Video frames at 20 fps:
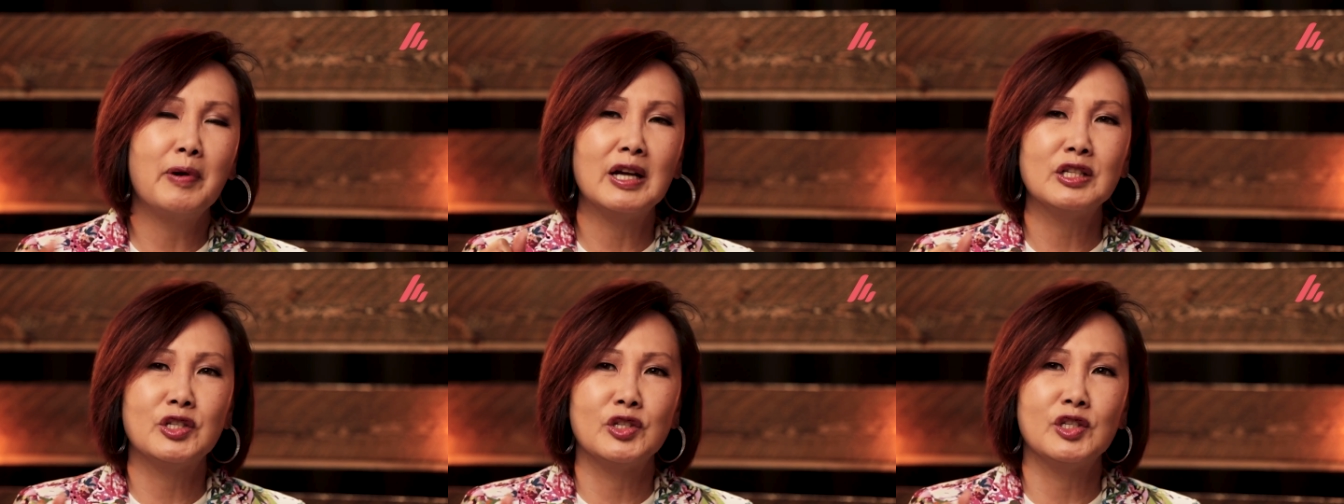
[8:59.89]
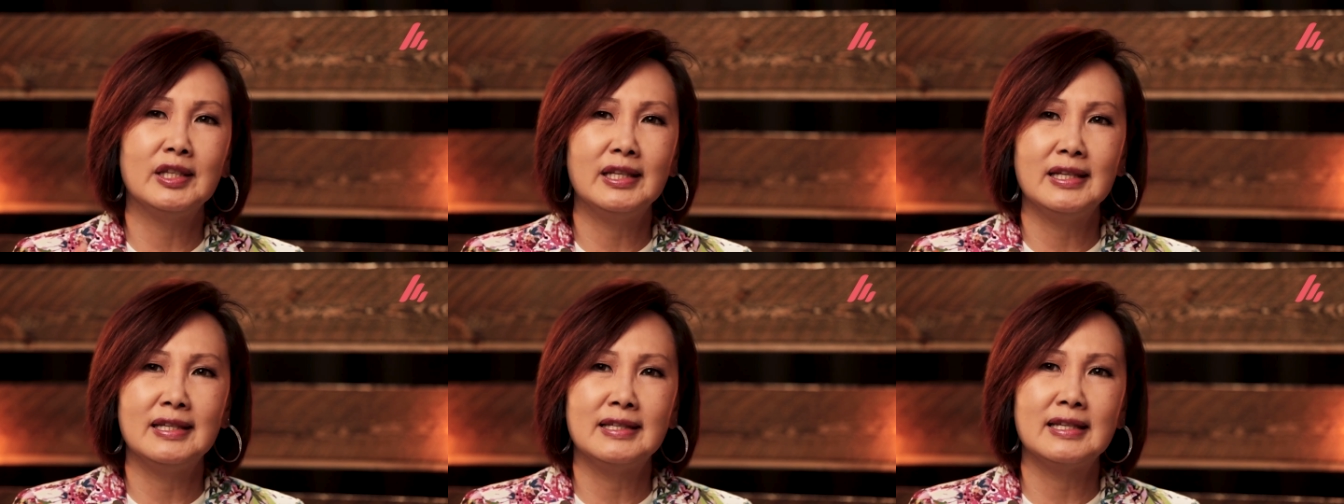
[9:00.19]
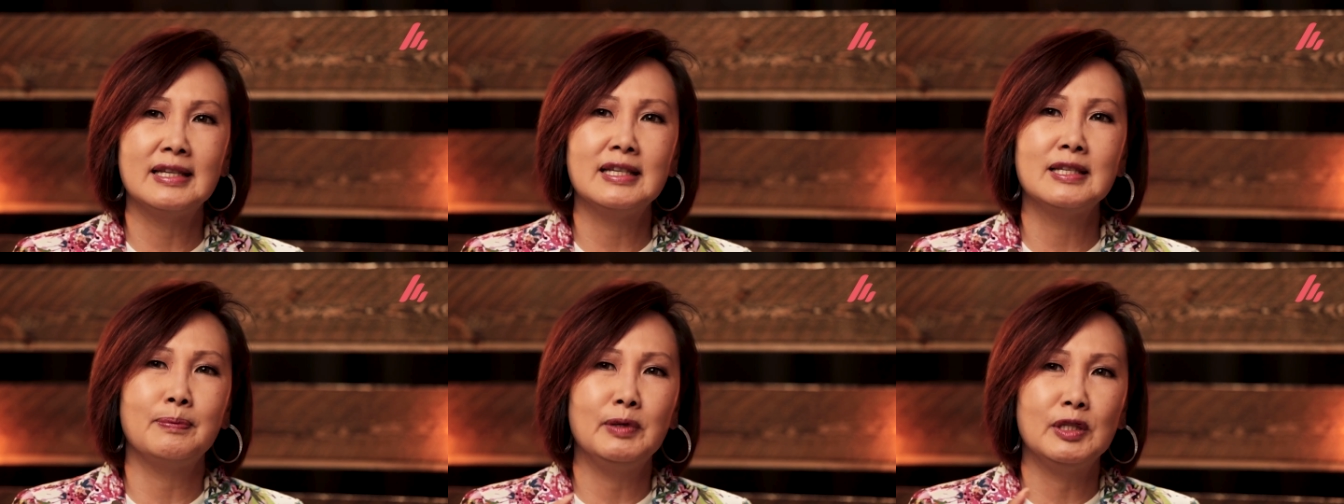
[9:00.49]

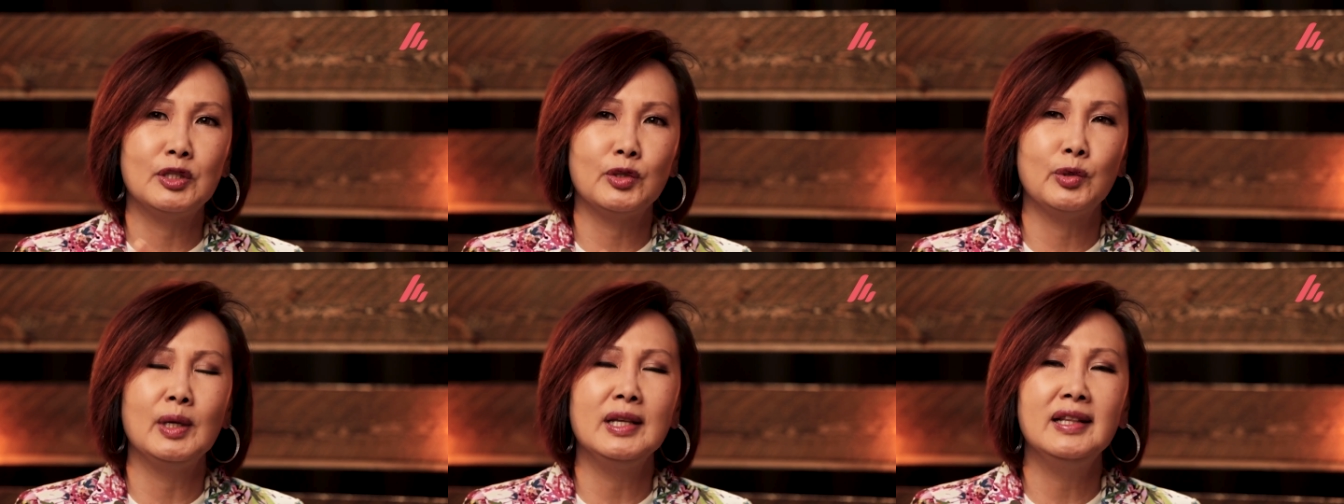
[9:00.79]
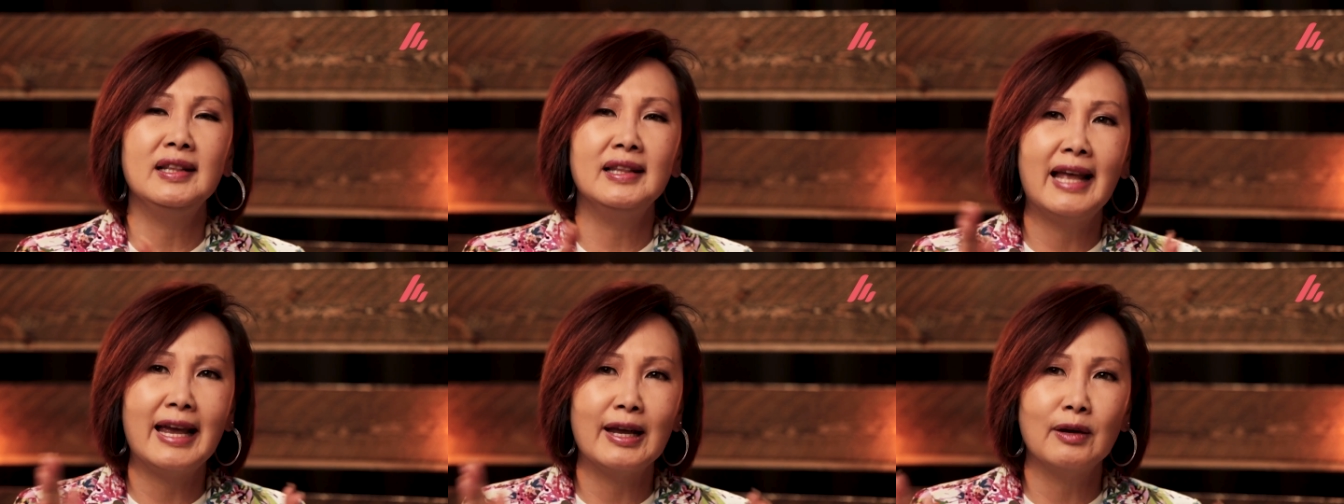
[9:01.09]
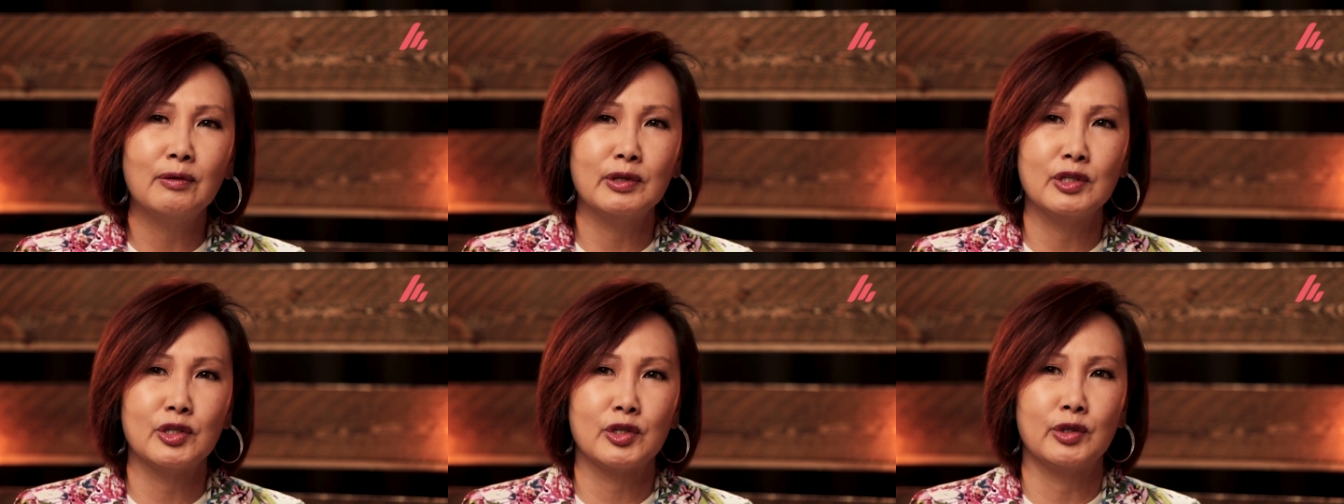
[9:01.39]
prejudices between
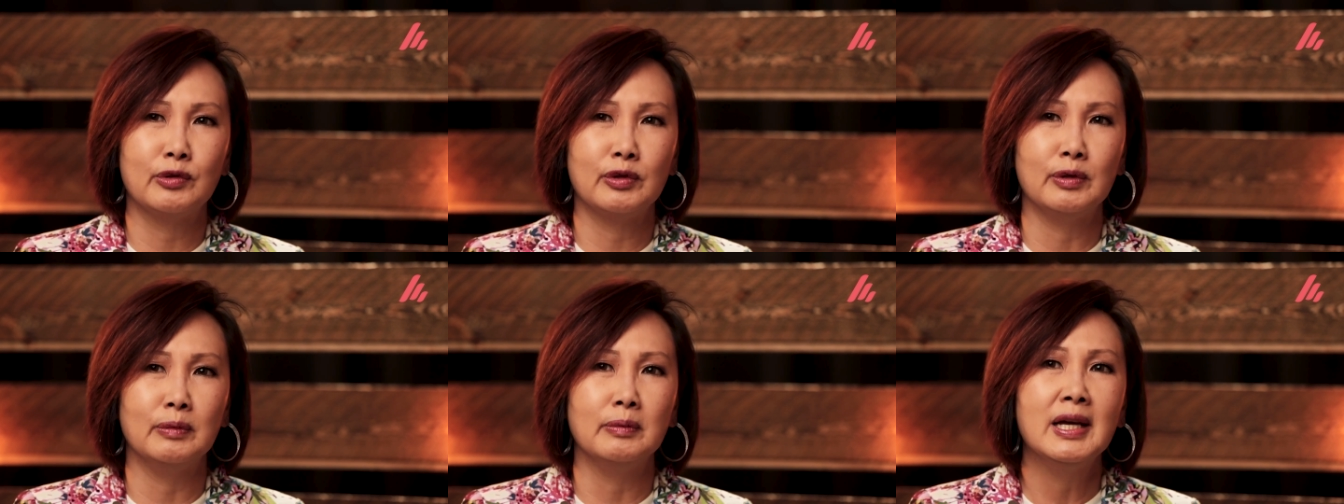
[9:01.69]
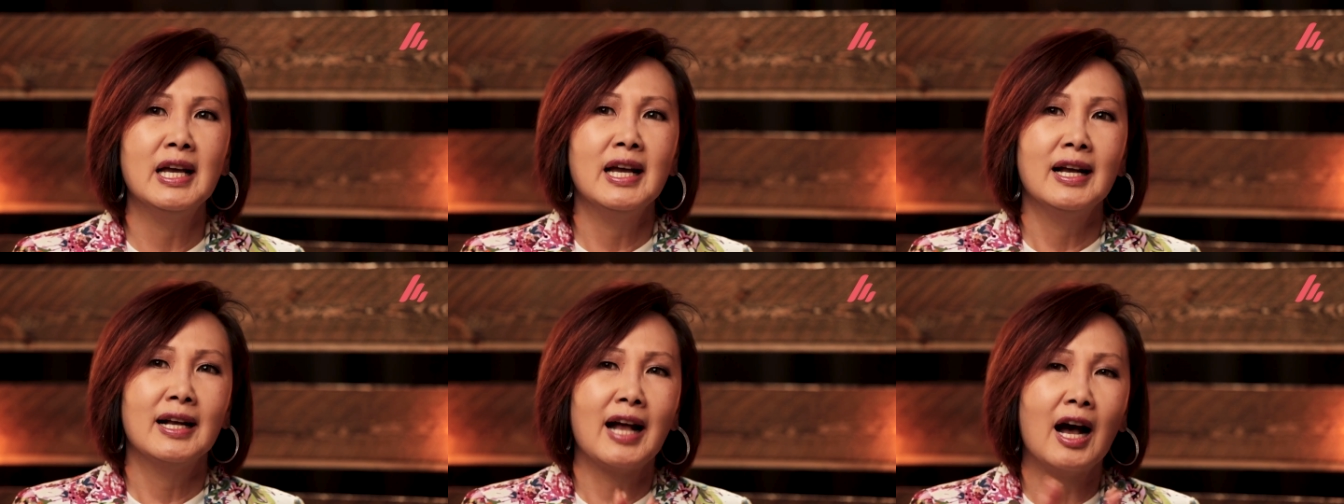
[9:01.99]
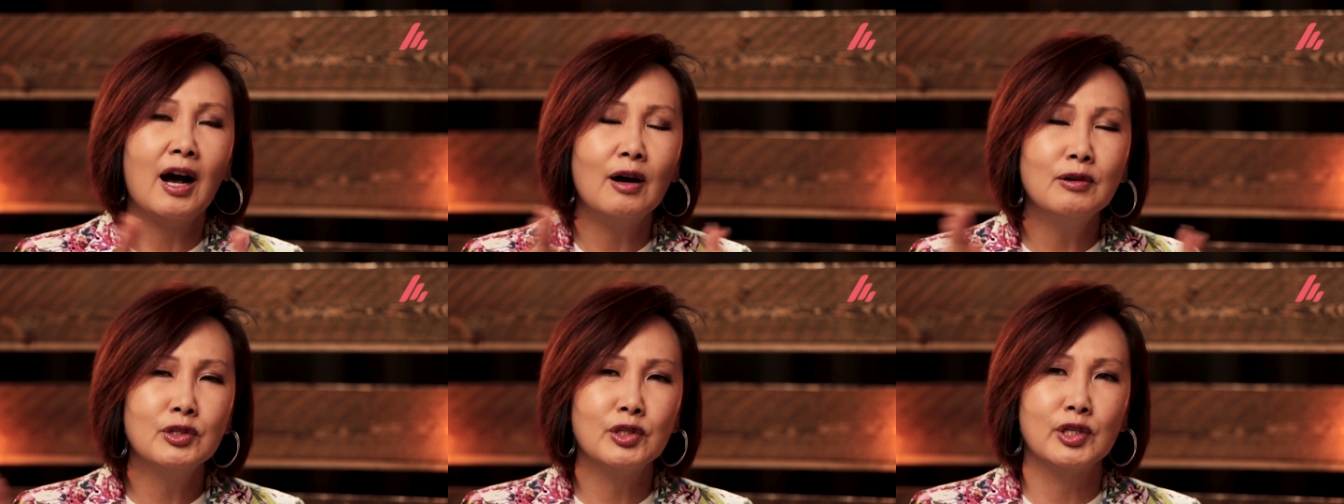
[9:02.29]
language group,
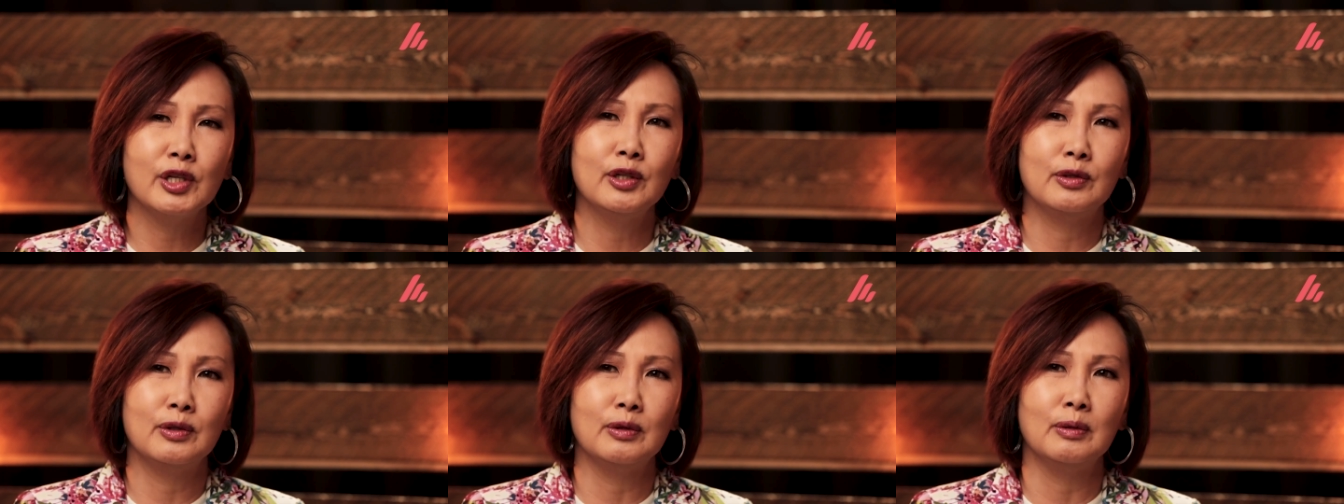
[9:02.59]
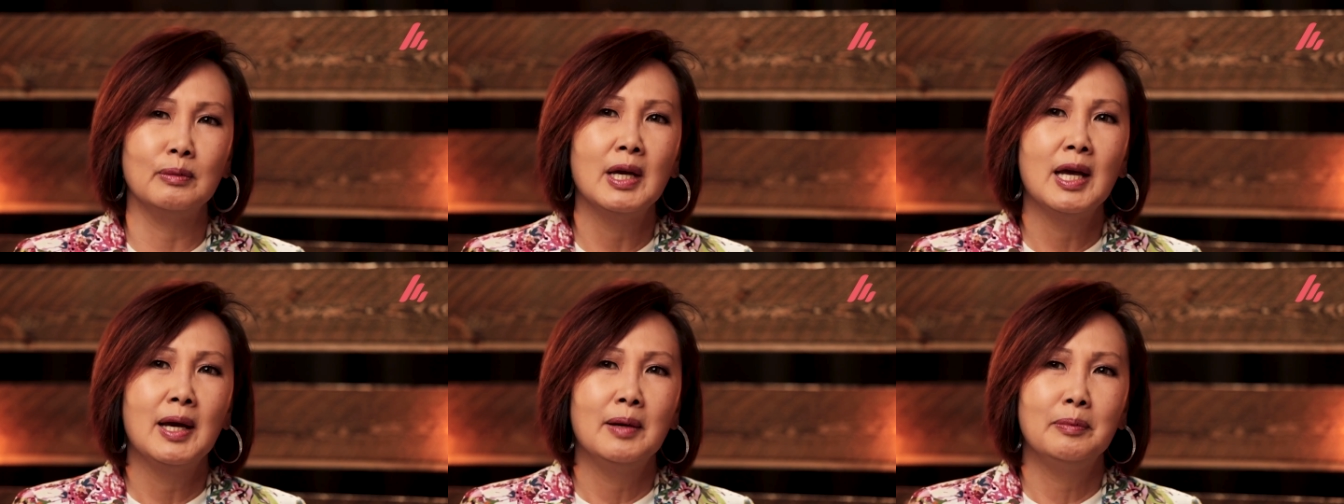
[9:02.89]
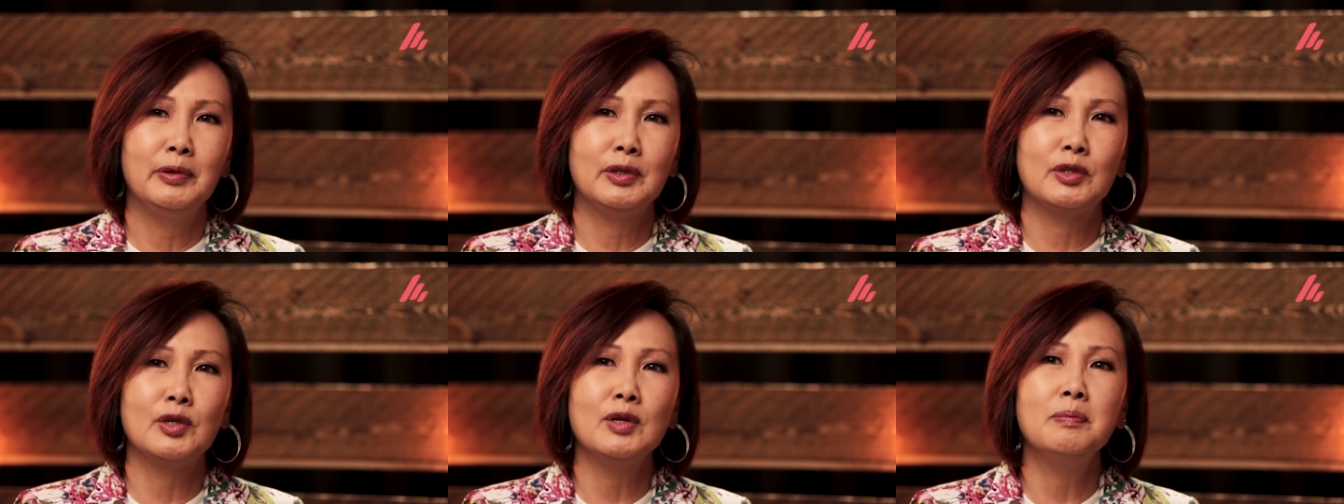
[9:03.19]
culture group,
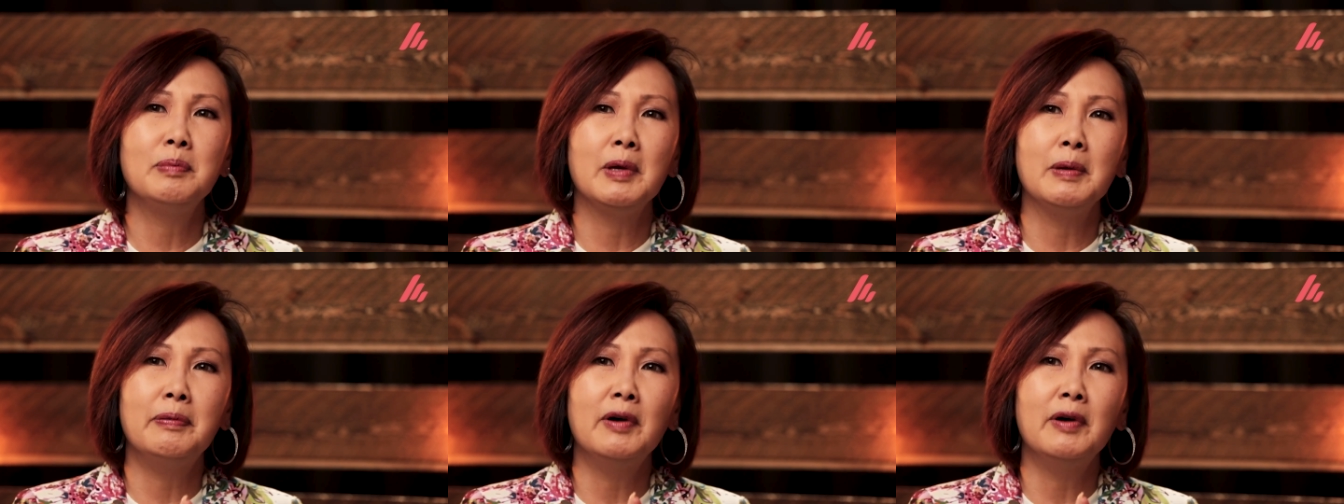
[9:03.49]
between